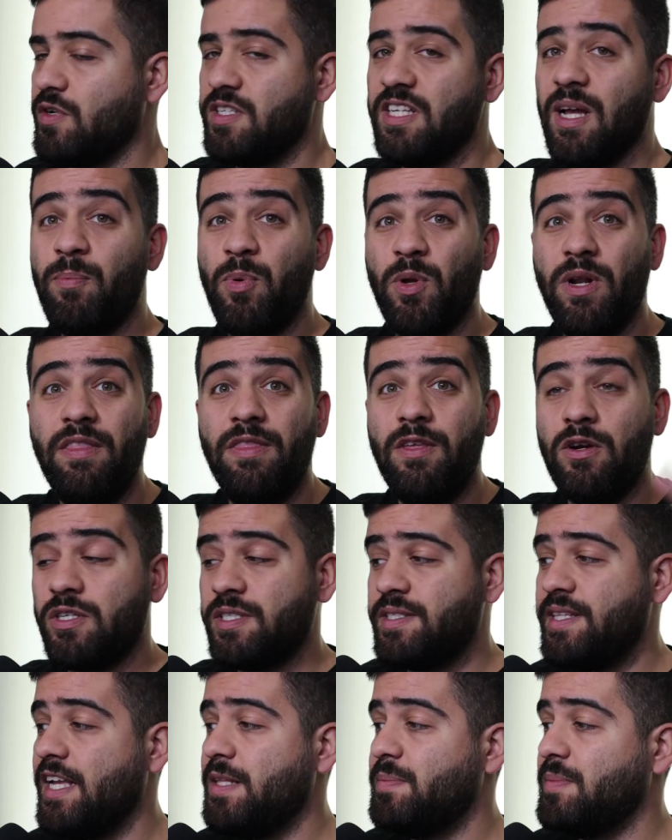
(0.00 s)
example, in their
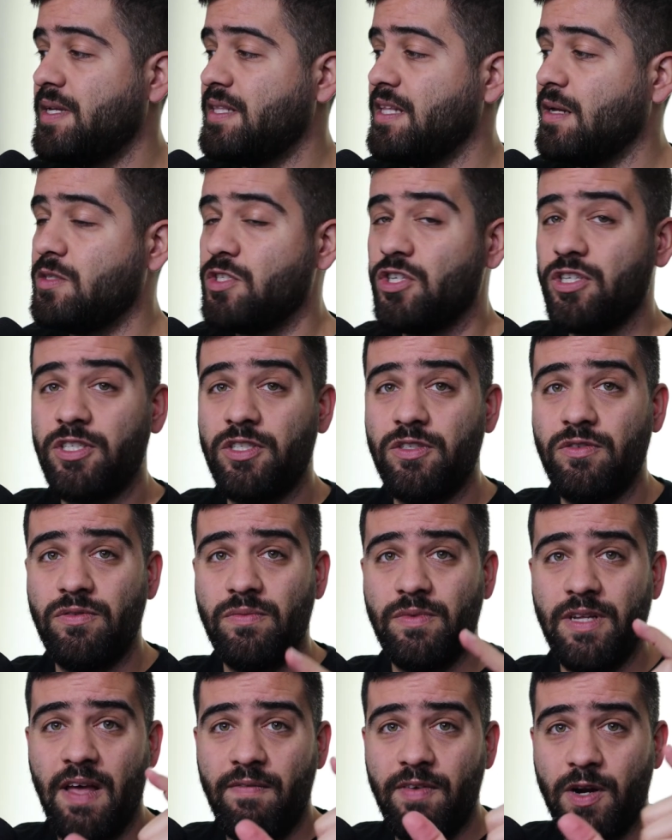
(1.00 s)
statement, I'll just
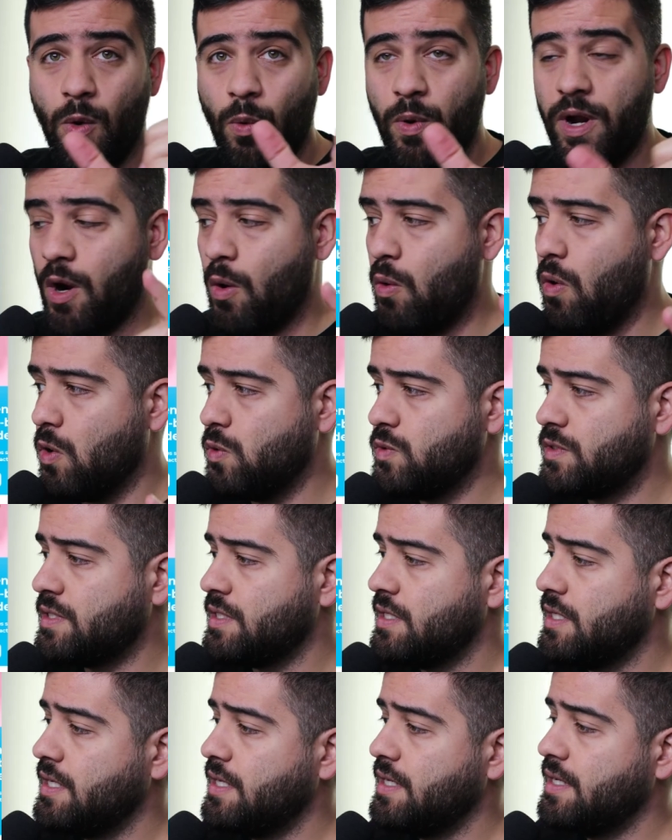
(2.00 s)
have a quick quote.
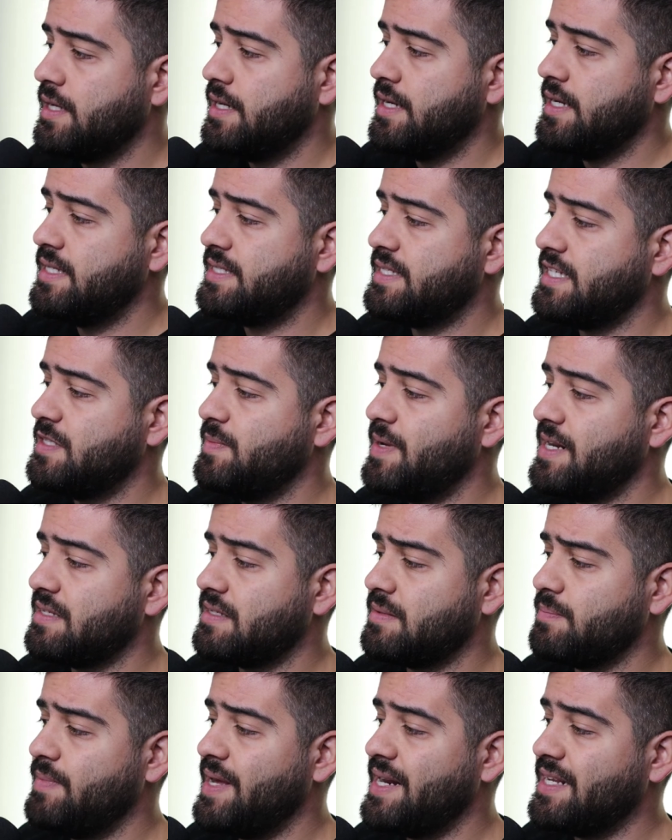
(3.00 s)
It says
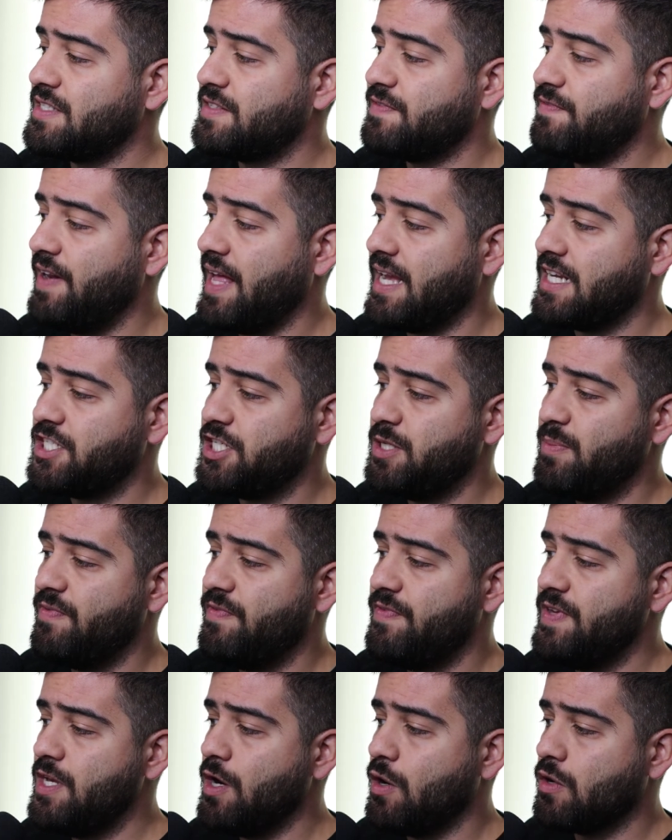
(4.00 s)
Meta's flagship
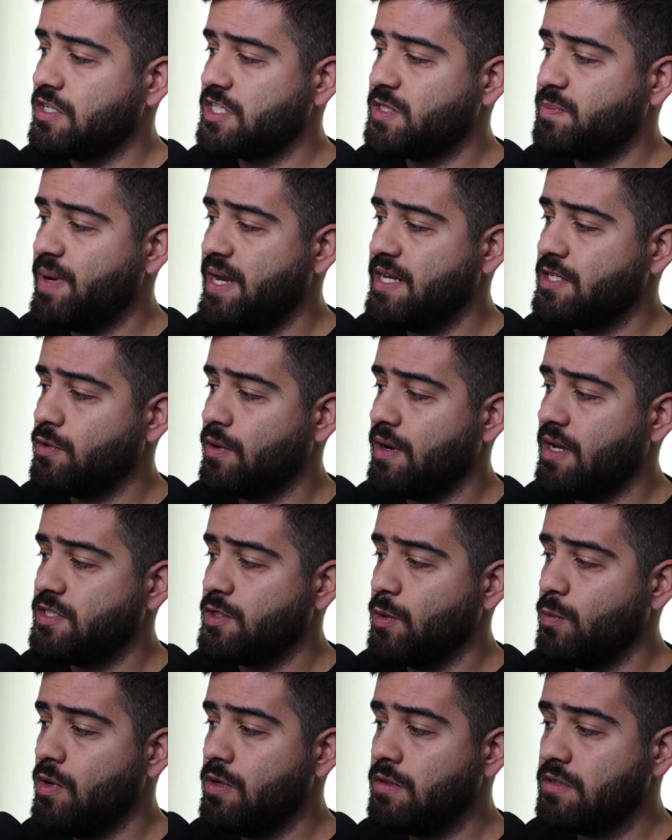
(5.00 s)
VR space
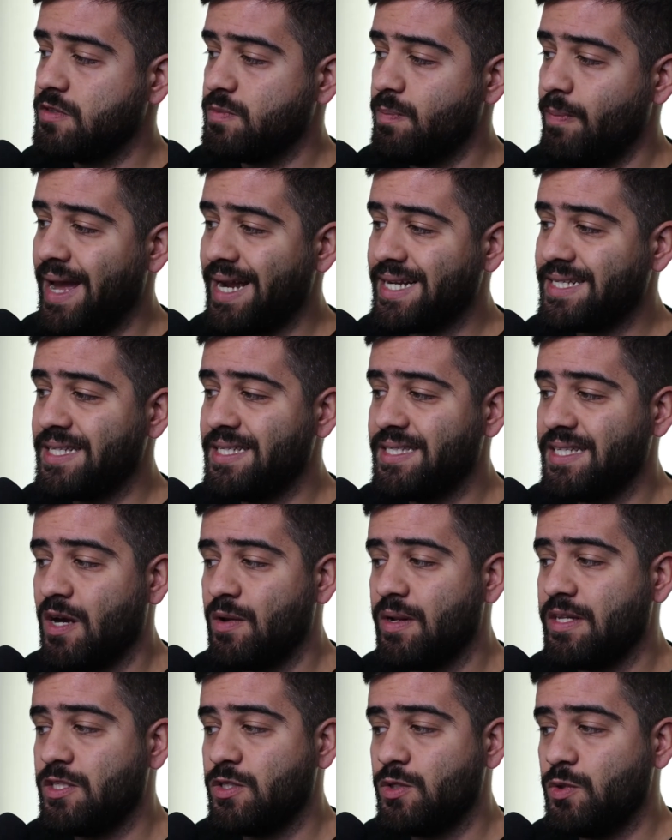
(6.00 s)
Horizon Worlds maxes
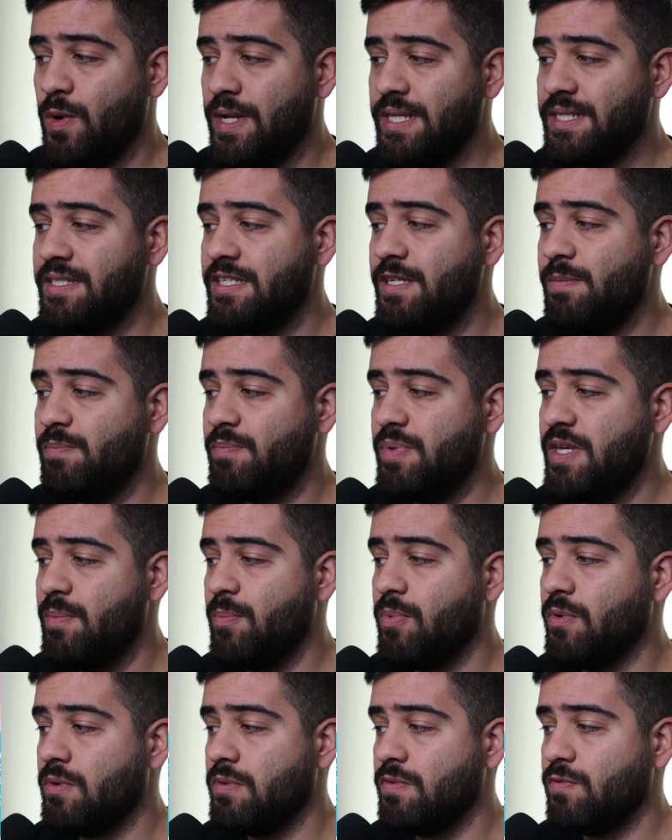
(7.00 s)
out at 20
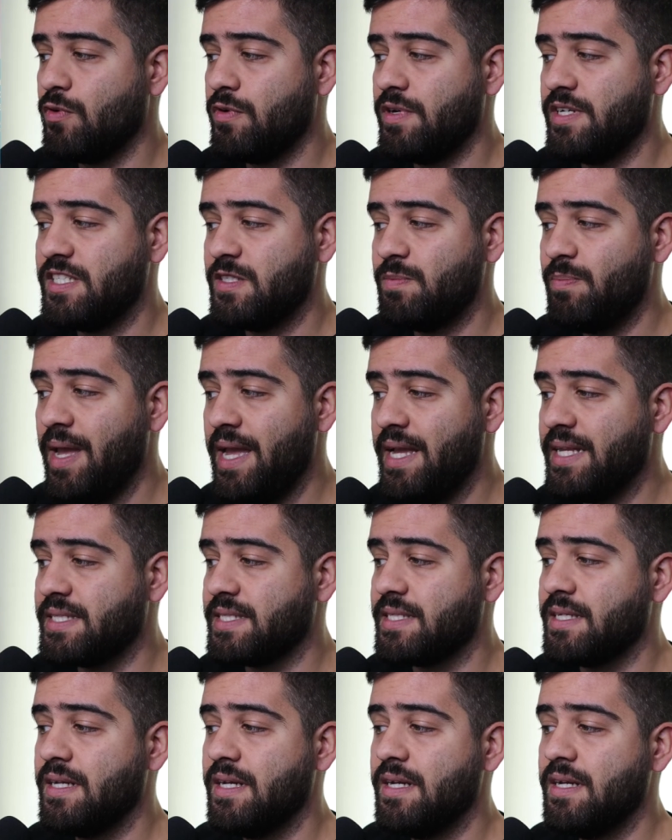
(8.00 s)
people for a
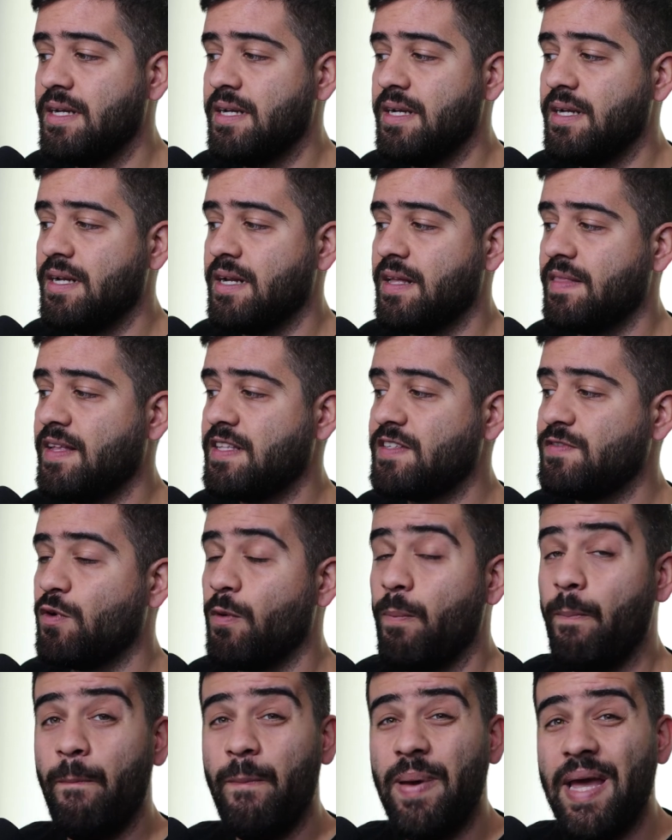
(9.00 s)
space. That's for
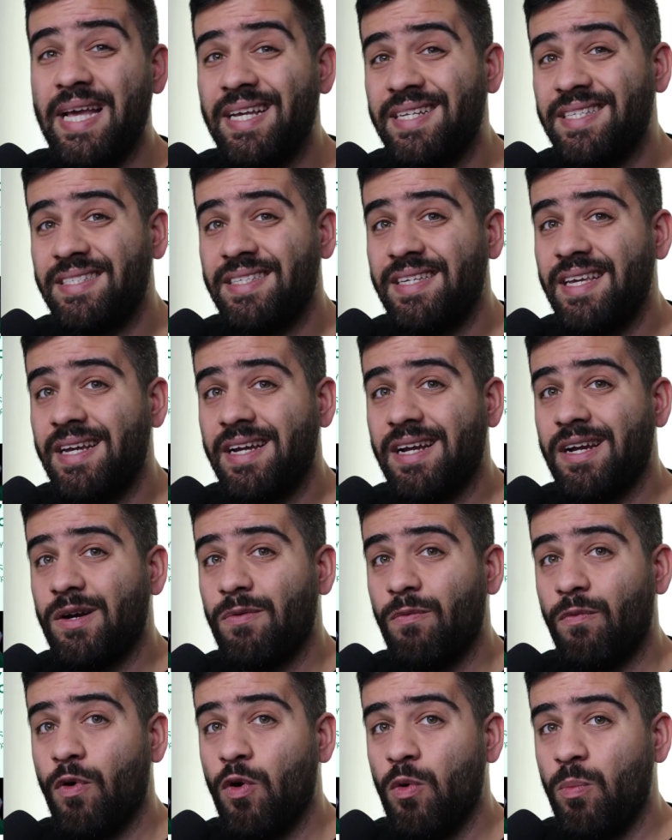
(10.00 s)
basic
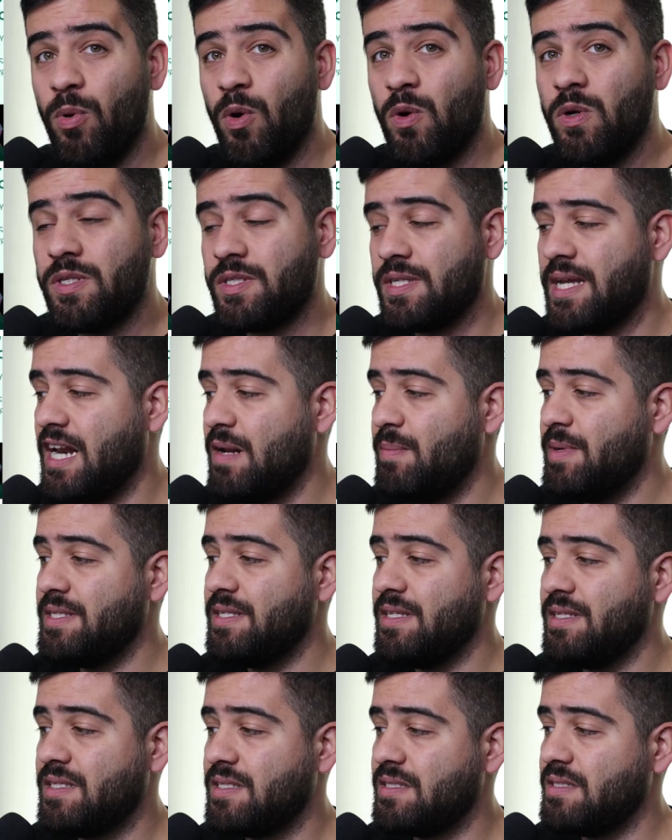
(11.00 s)
Roblox
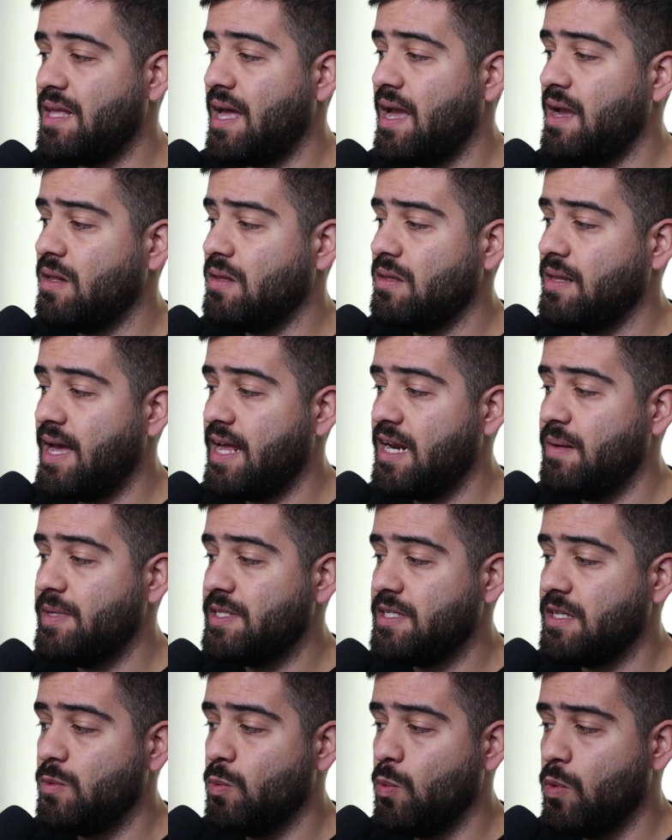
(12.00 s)

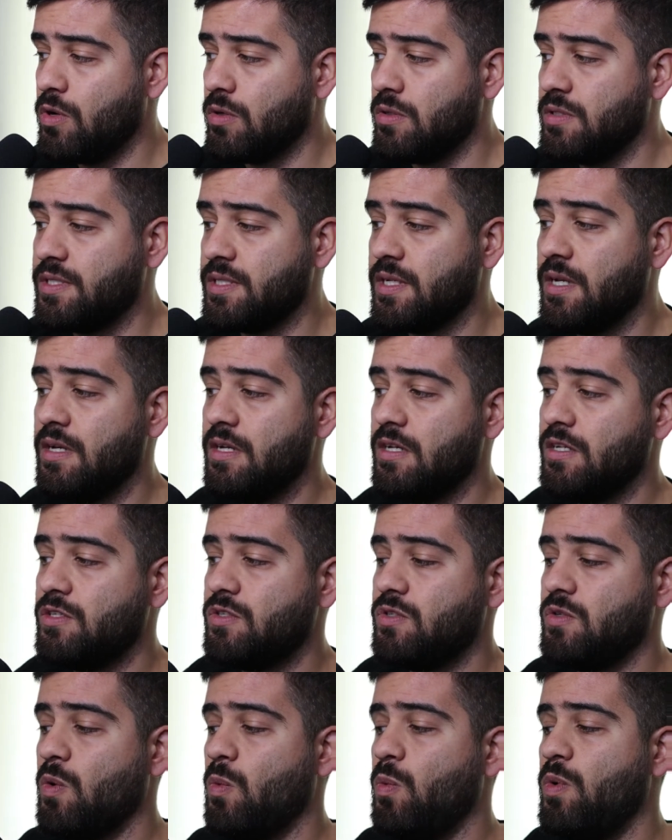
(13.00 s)
animated worlds.
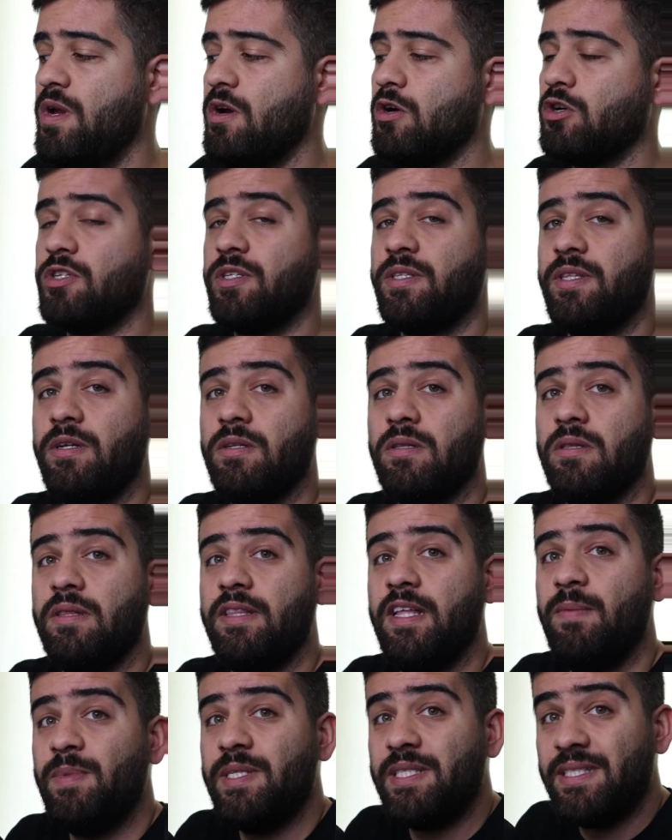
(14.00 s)
So we are still
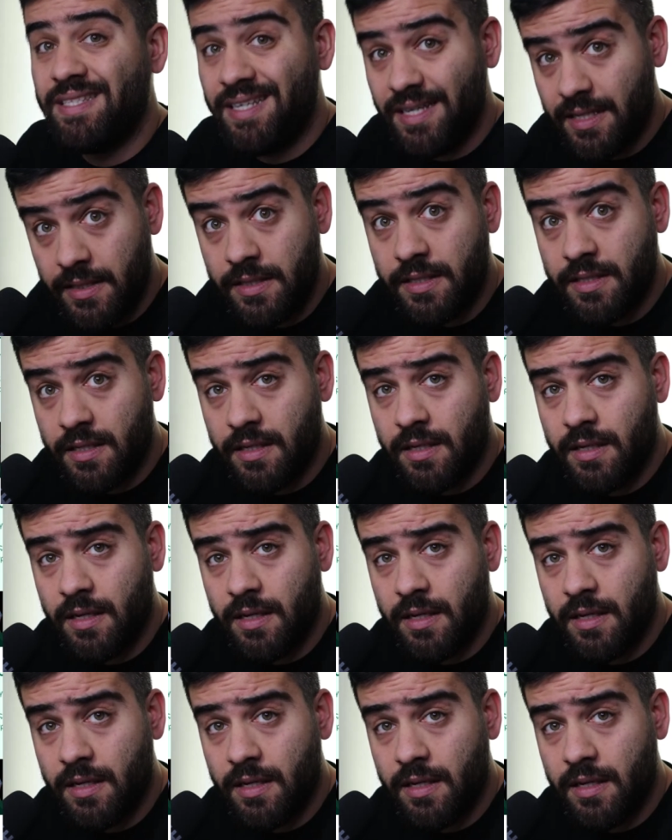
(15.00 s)
limited